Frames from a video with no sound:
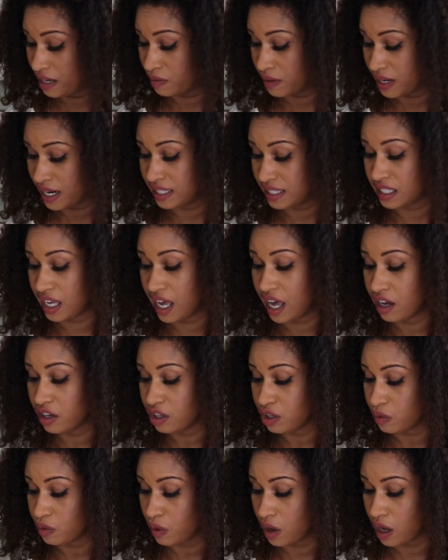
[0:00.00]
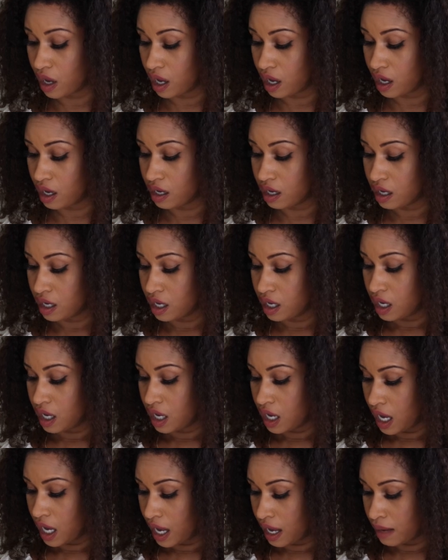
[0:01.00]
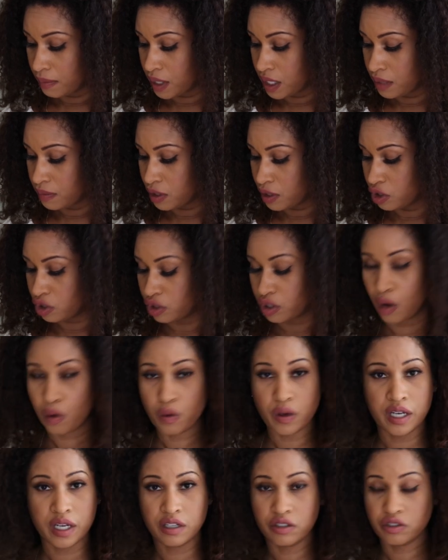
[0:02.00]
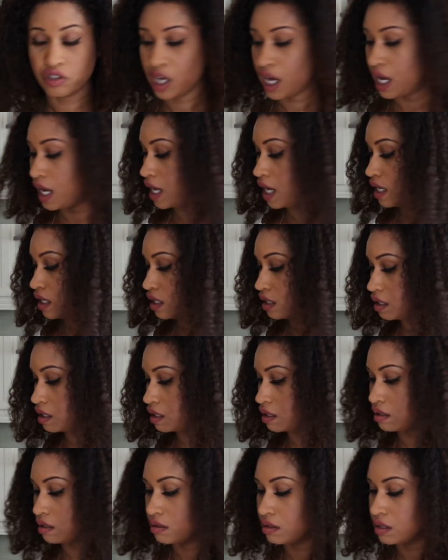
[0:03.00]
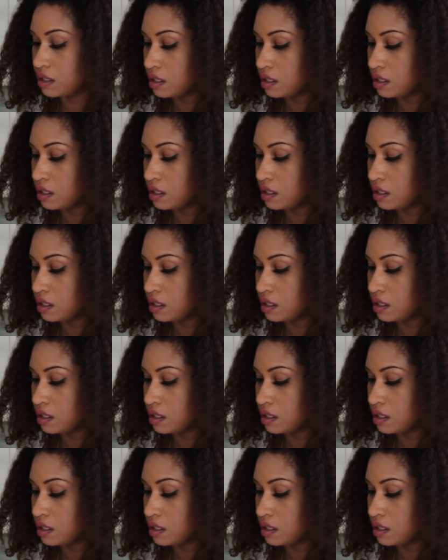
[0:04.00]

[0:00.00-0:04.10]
And when I tell you all, I'm gonna be so energized,